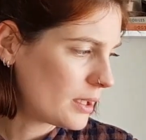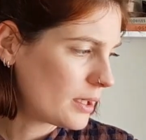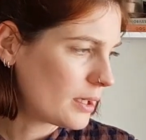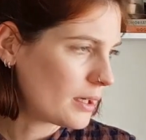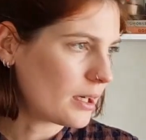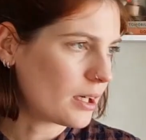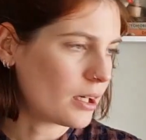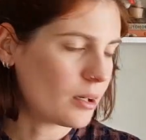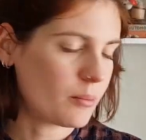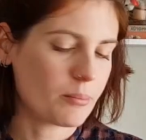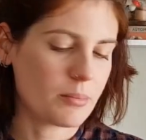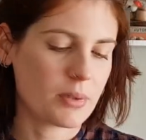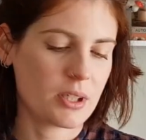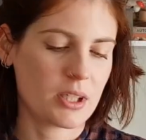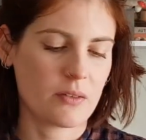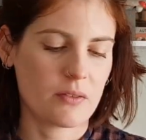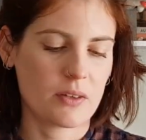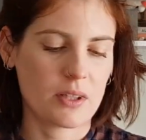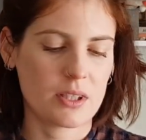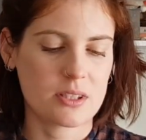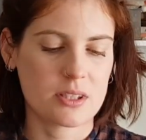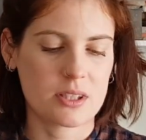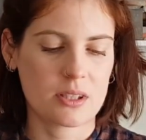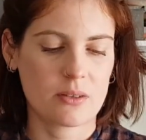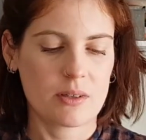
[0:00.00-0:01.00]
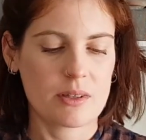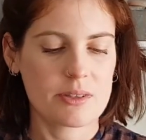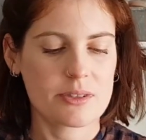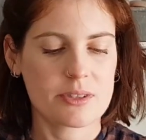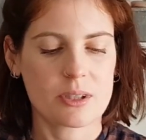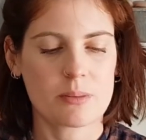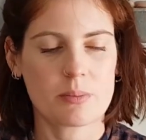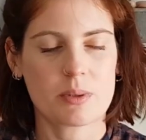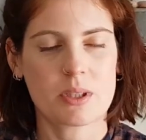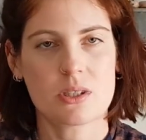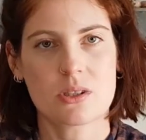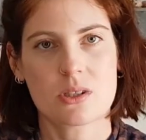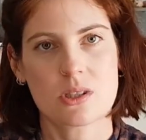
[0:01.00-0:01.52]
But if they do end up
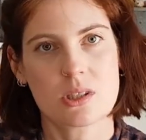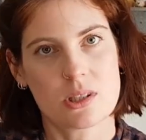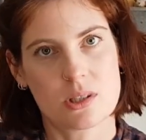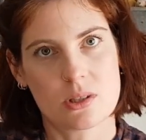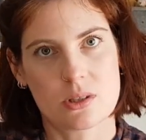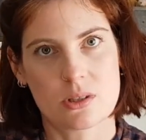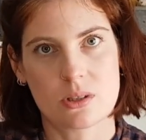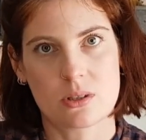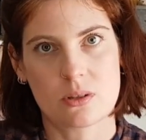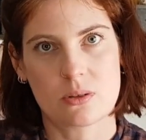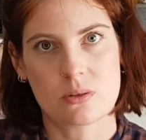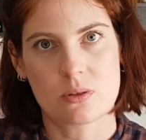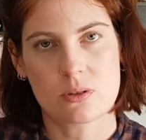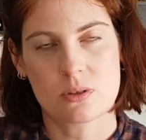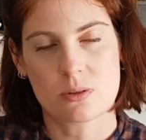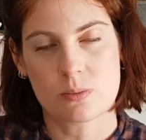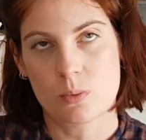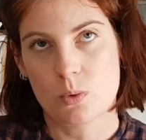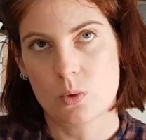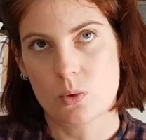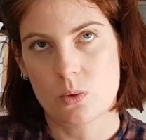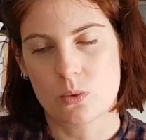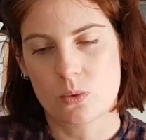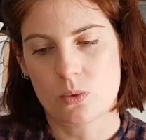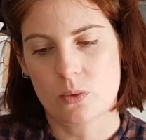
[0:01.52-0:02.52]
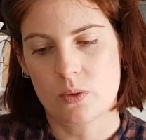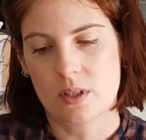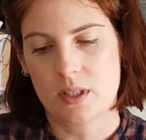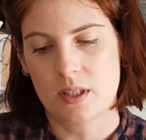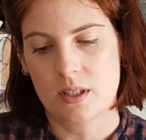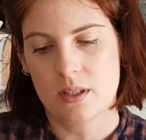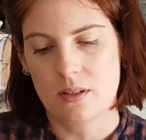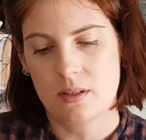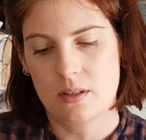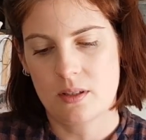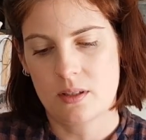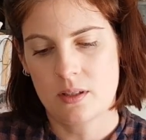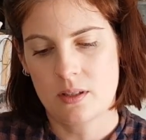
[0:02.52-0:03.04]
being too small,
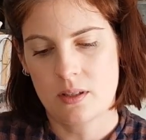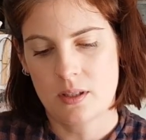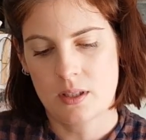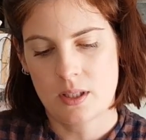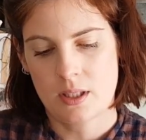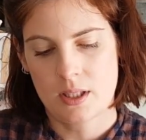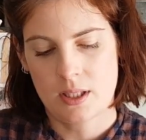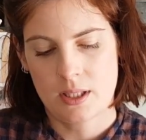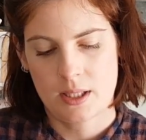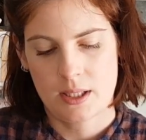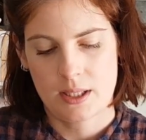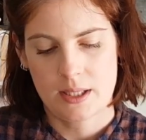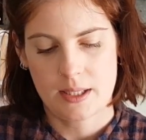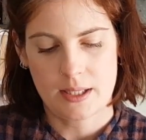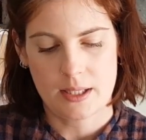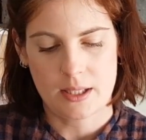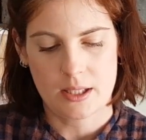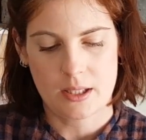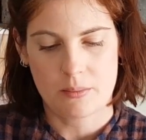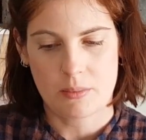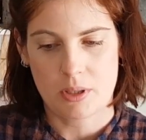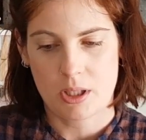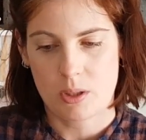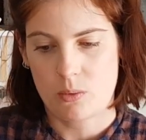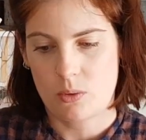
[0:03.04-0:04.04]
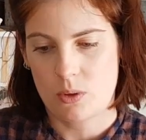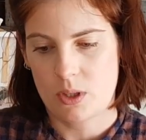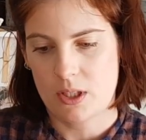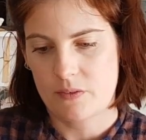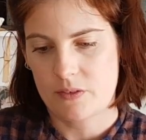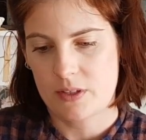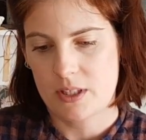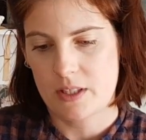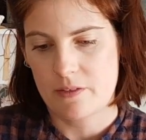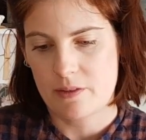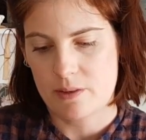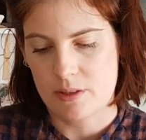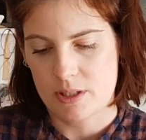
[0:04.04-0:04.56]
then I will have to
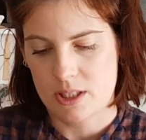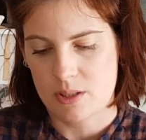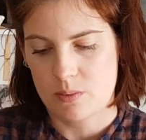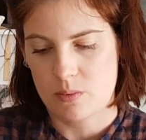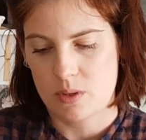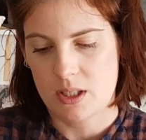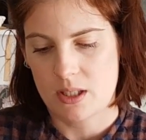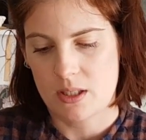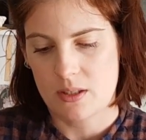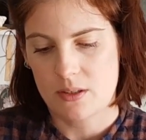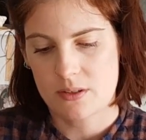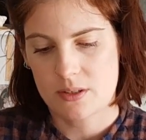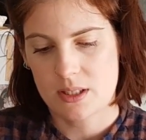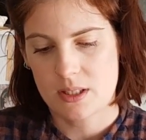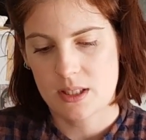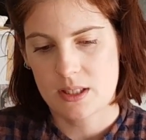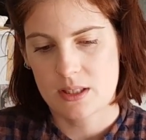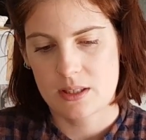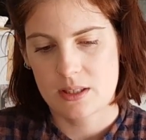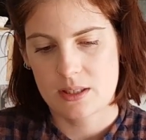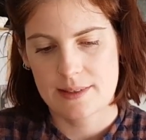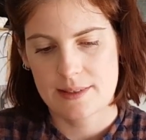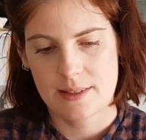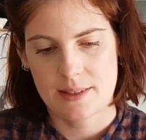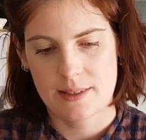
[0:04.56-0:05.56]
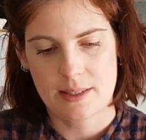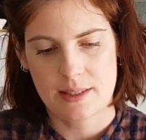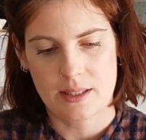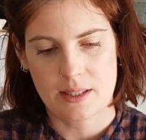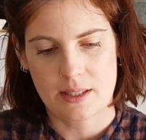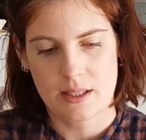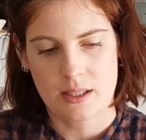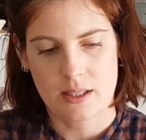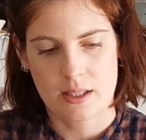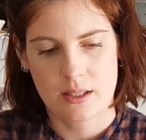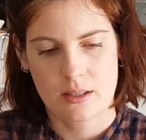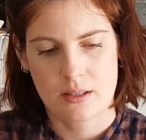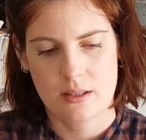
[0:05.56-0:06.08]
give them to someone else. It does look
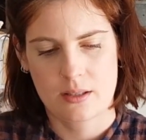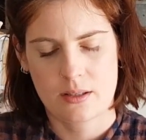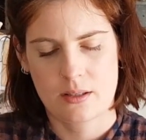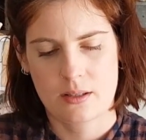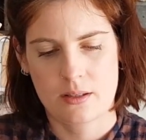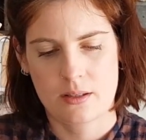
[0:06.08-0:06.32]
like